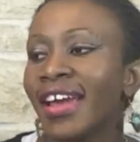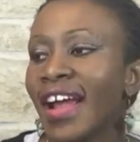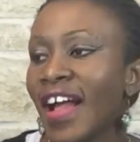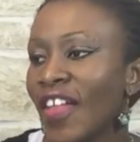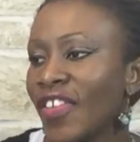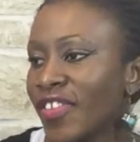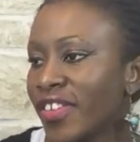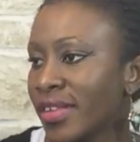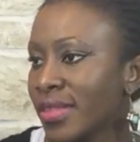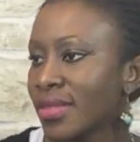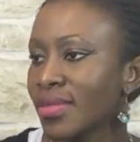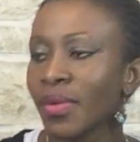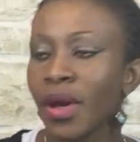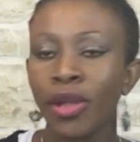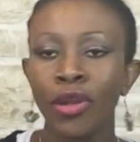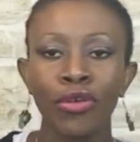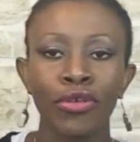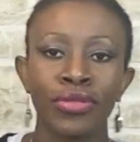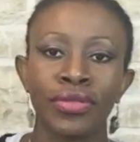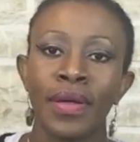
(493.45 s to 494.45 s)
and she
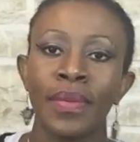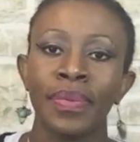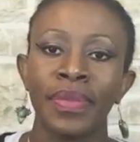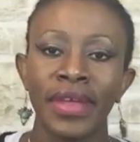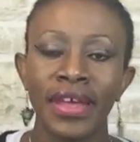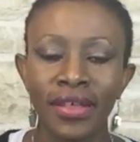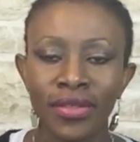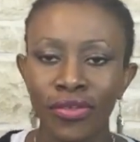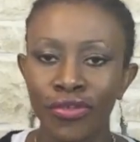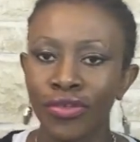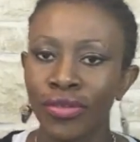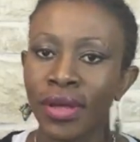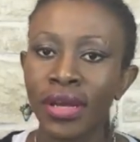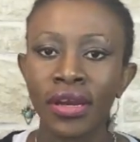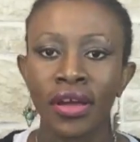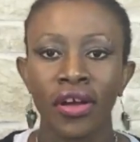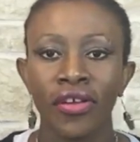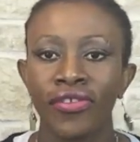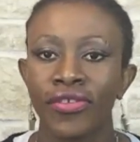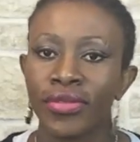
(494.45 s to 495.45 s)
swallows something, so she's
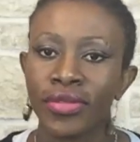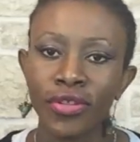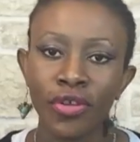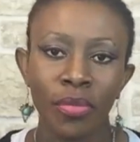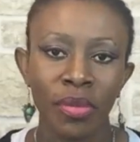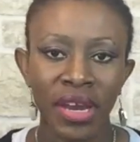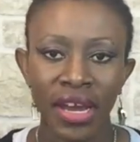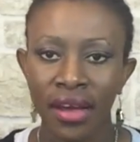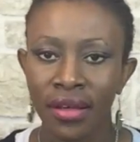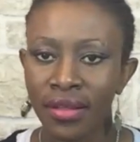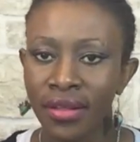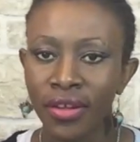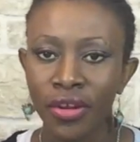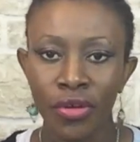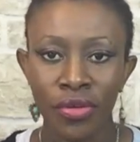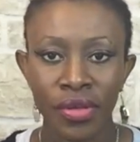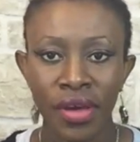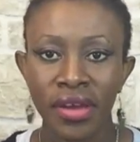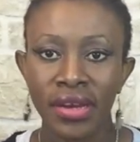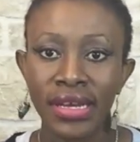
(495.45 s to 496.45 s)
unconscious, and nobody
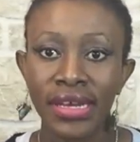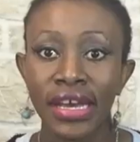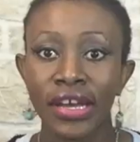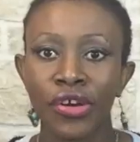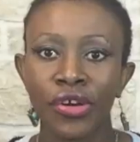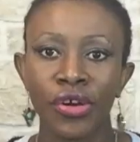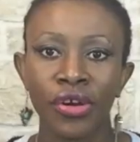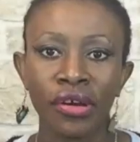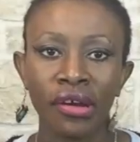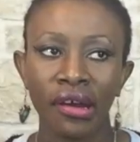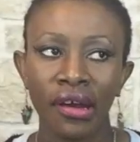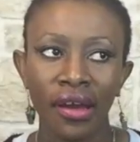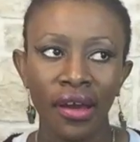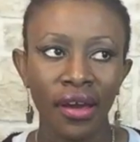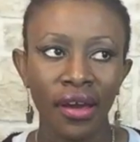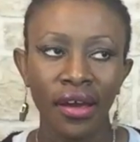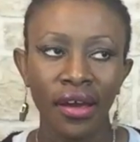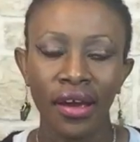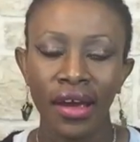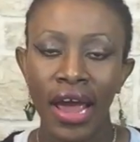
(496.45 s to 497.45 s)
knows how to get her
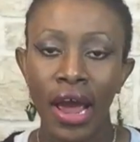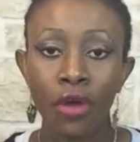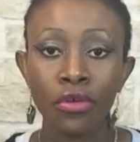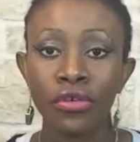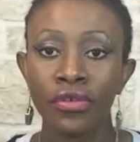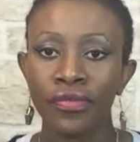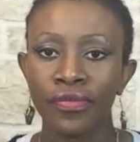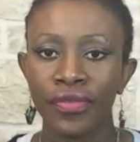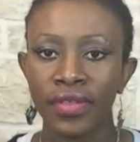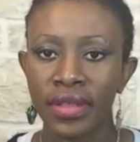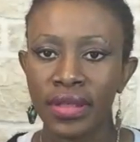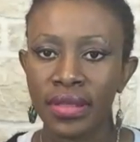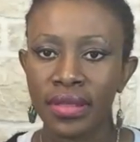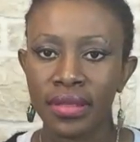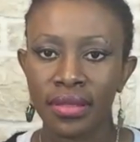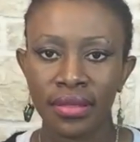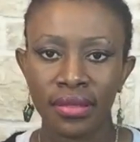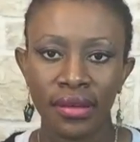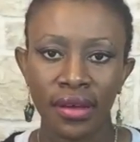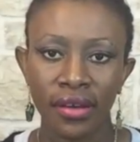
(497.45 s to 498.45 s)
out of
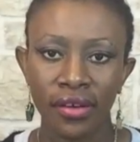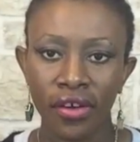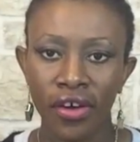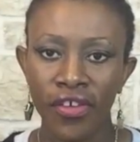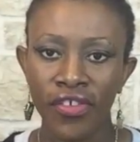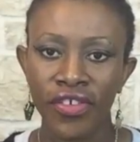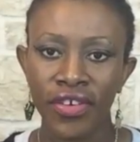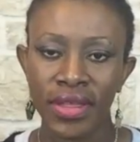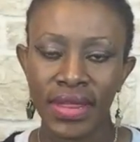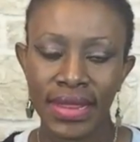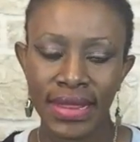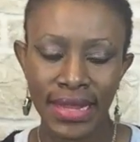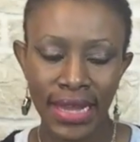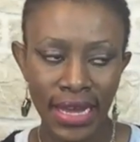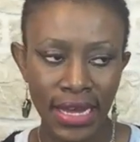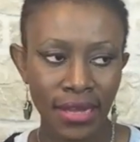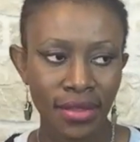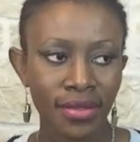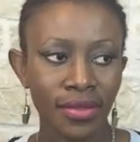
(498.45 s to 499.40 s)
this unconscious state.